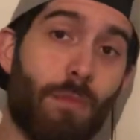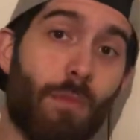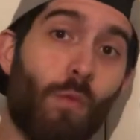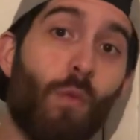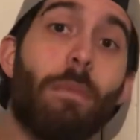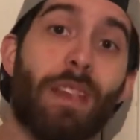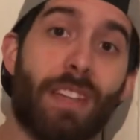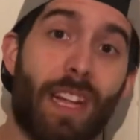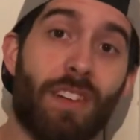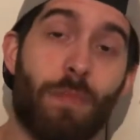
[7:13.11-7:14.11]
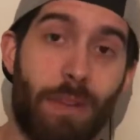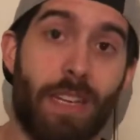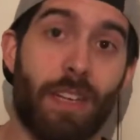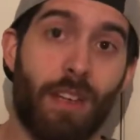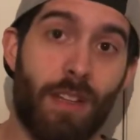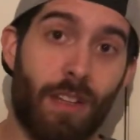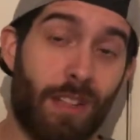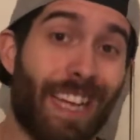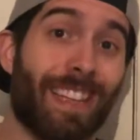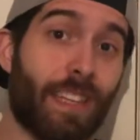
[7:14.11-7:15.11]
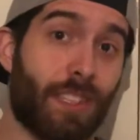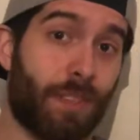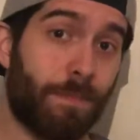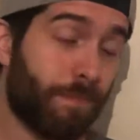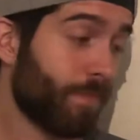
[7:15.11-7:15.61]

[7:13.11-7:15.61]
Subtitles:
women tend to be like this.